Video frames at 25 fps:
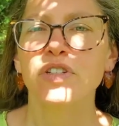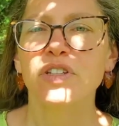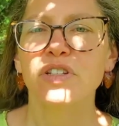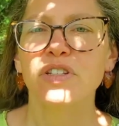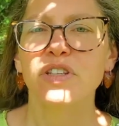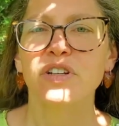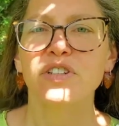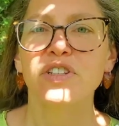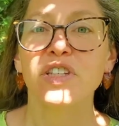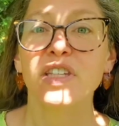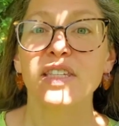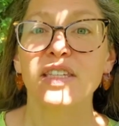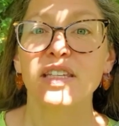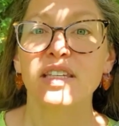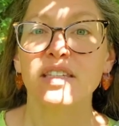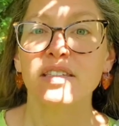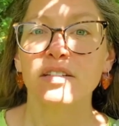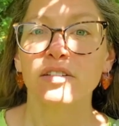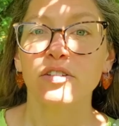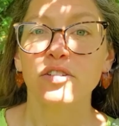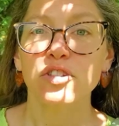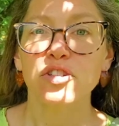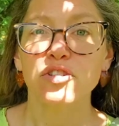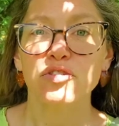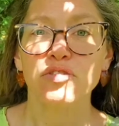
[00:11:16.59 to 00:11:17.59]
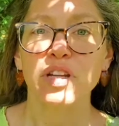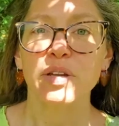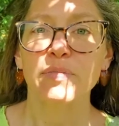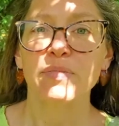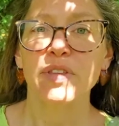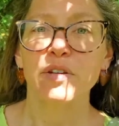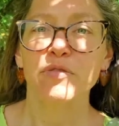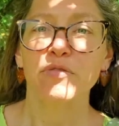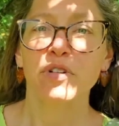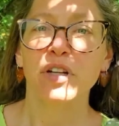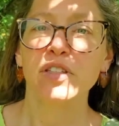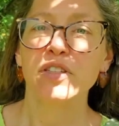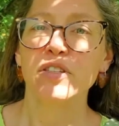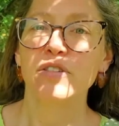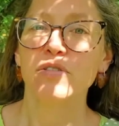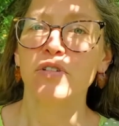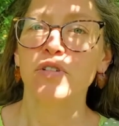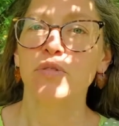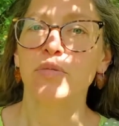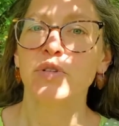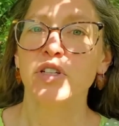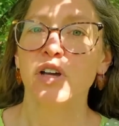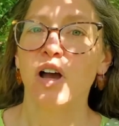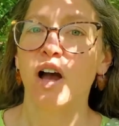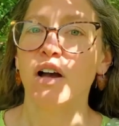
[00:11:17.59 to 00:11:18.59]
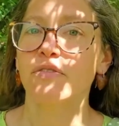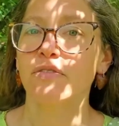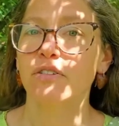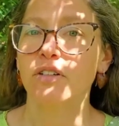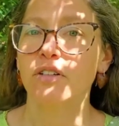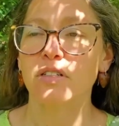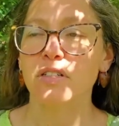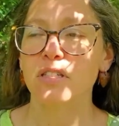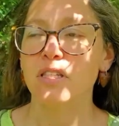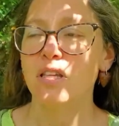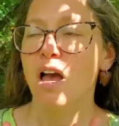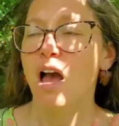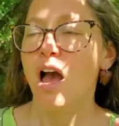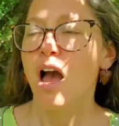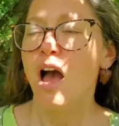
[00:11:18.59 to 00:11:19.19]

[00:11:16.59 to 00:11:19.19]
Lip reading: There's a seasonal stream that runs through which offers